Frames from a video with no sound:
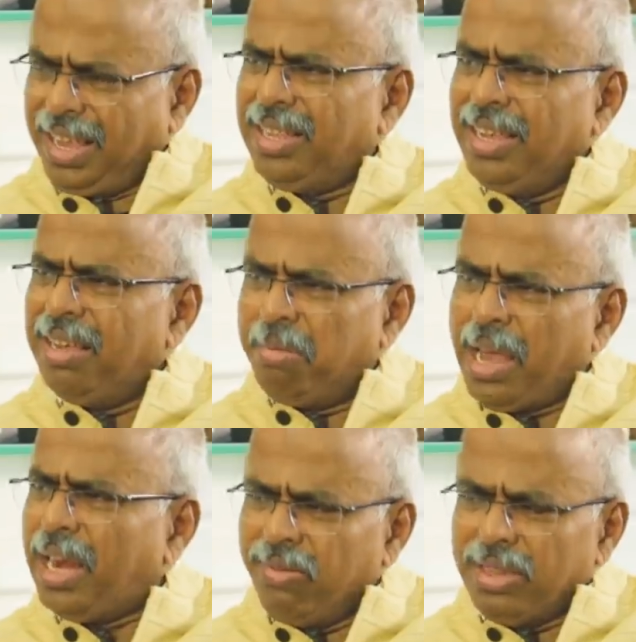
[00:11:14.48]
I think a
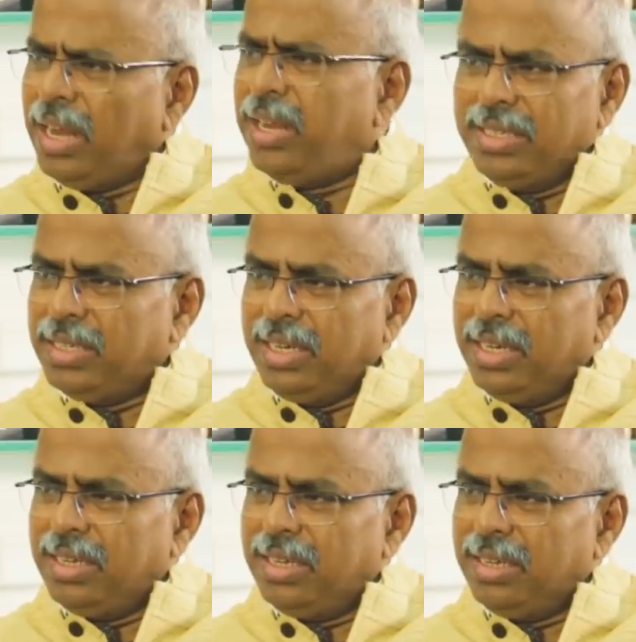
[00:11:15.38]
man with
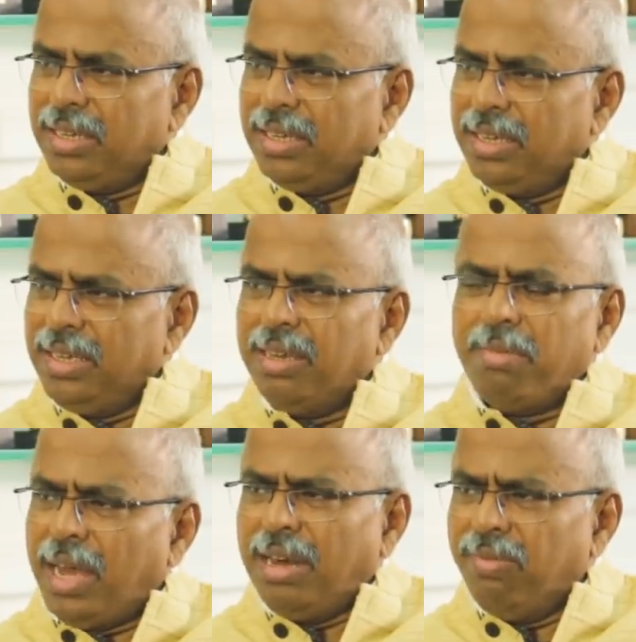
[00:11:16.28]
energy, a
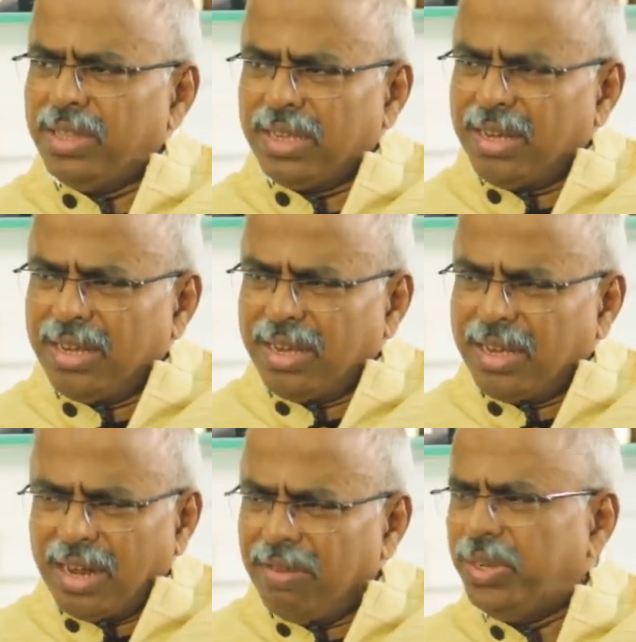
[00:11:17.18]
man with
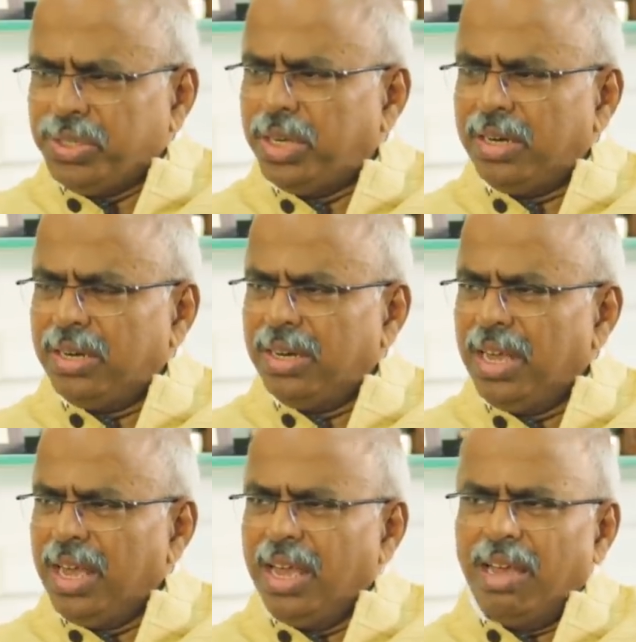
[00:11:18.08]
conviction,
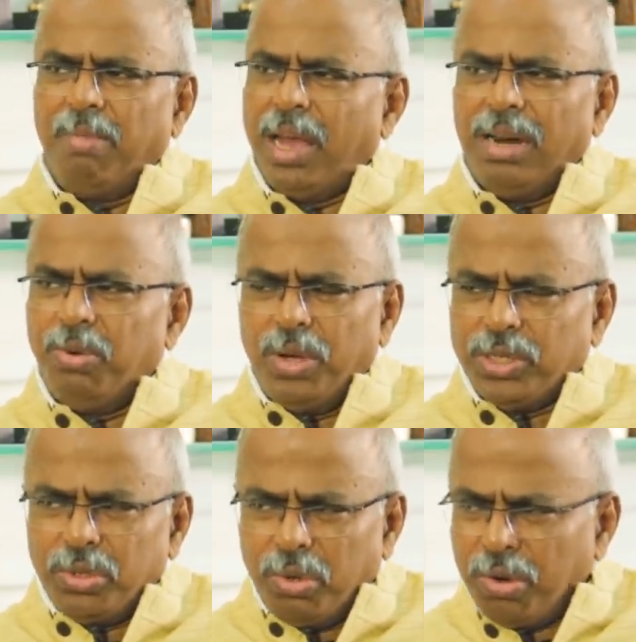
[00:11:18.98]
a man who
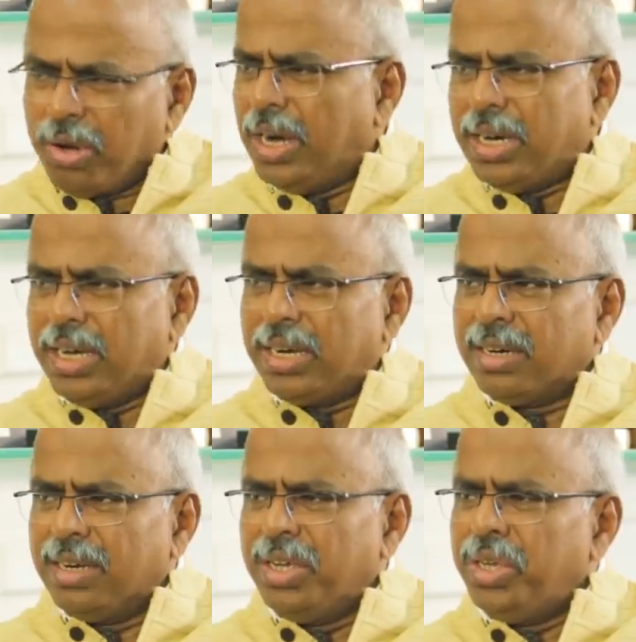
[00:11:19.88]
has no clutter,
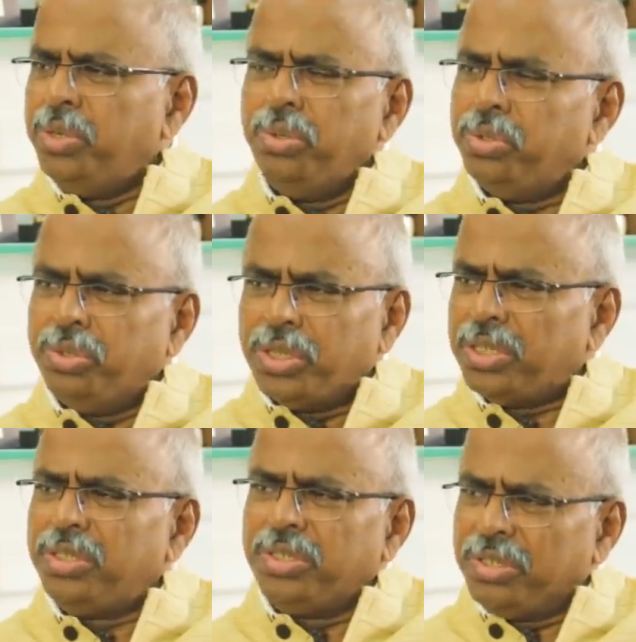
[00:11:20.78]
you
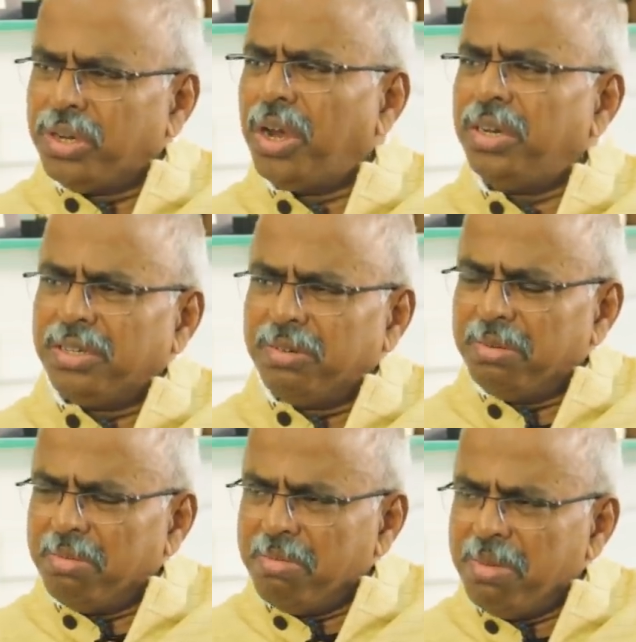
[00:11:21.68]
just can't
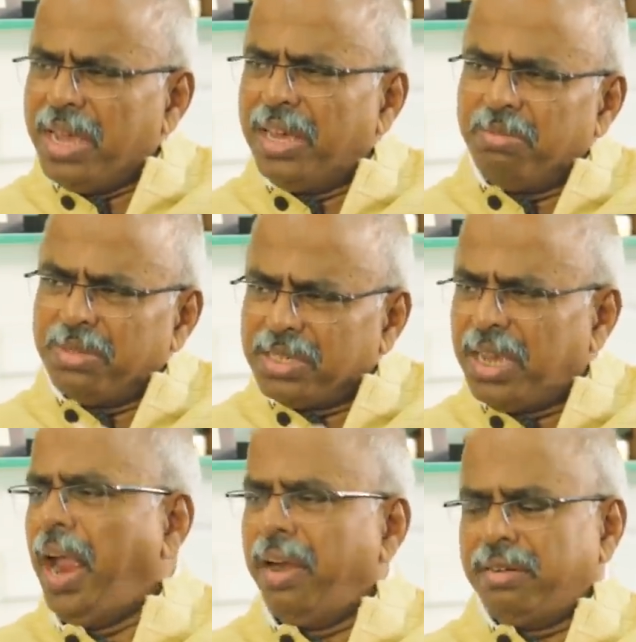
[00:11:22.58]
make him
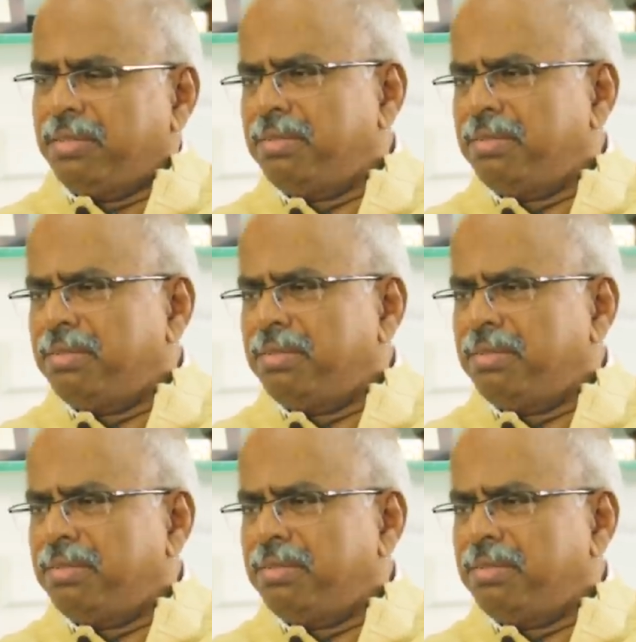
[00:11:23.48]
scared.